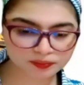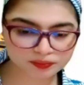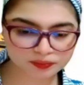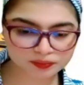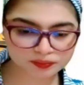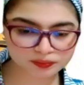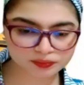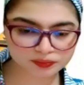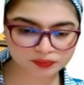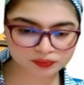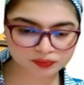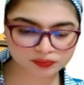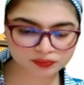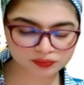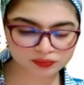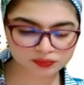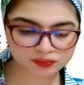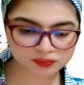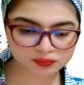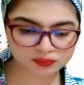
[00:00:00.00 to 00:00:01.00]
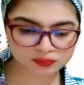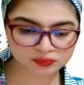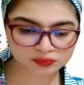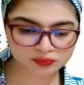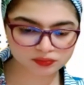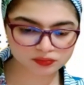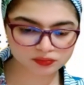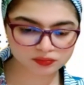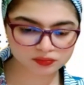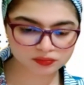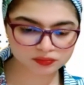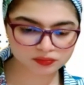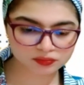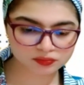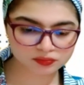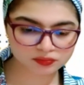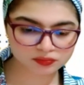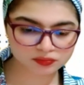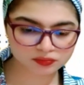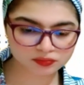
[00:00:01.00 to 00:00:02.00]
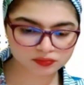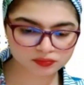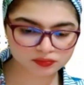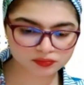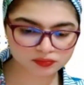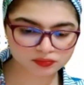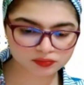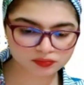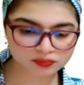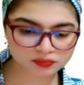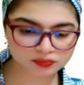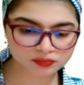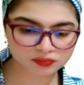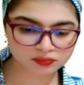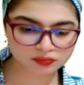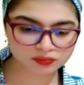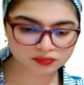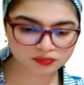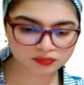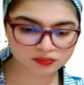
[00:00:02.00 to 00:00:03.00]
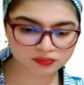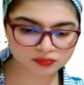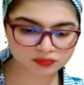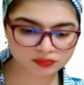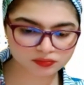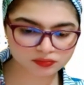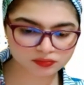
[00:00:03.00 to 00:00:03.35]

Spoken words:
(silence)